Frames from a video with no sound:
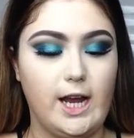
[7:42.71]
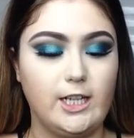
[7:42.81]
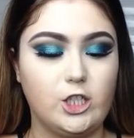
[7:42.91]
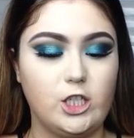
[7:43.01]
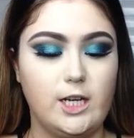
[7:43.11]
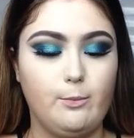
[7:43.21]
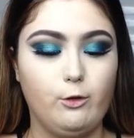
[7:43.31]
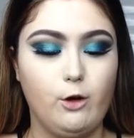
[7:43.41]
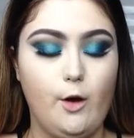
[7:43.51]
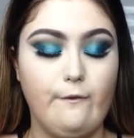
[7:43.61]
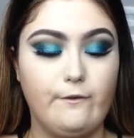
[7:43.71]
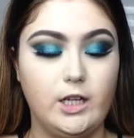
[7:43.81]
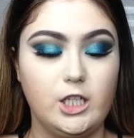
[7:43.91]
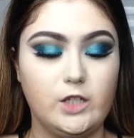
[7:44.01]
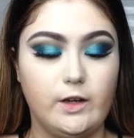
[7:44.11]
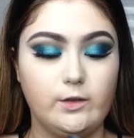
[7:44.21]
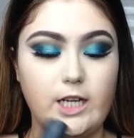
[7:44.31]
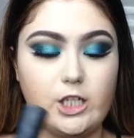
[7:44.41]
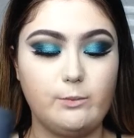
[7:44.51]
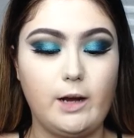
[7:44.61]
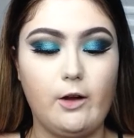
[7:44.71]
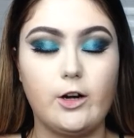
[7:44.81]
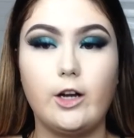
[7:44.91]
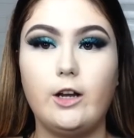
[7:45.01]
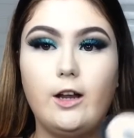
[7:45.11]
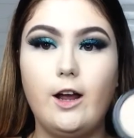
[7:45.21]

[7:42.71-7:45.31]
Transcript: HD Pro Finish Foundation Powder.